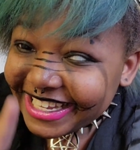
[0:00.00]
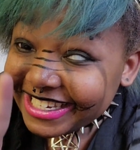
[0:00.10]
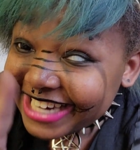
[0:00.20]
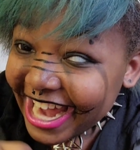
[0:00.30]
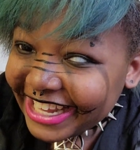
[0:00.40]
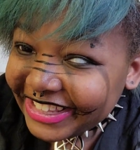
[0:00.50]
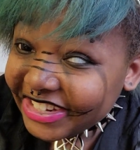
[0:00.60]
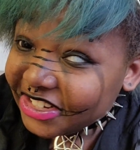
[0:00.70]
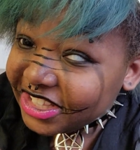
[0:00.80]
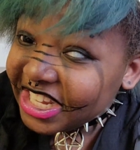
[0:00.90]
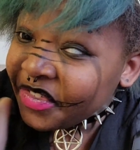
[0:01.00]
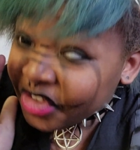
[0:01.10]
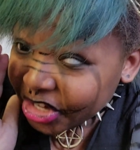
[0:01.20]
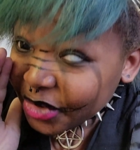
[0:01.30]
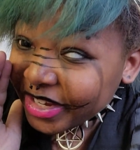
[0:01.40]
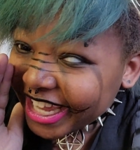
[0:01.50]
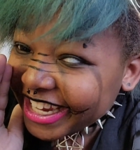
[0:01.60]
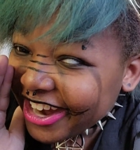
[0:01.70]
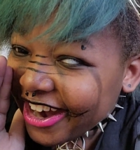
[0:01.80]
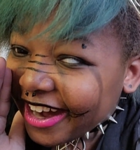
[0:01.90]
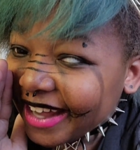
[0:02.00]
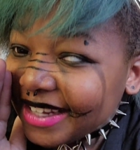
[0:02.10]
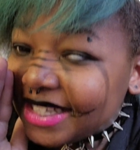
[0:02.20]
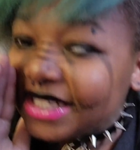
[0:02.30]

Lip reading: it's not illegal if you don't get caught.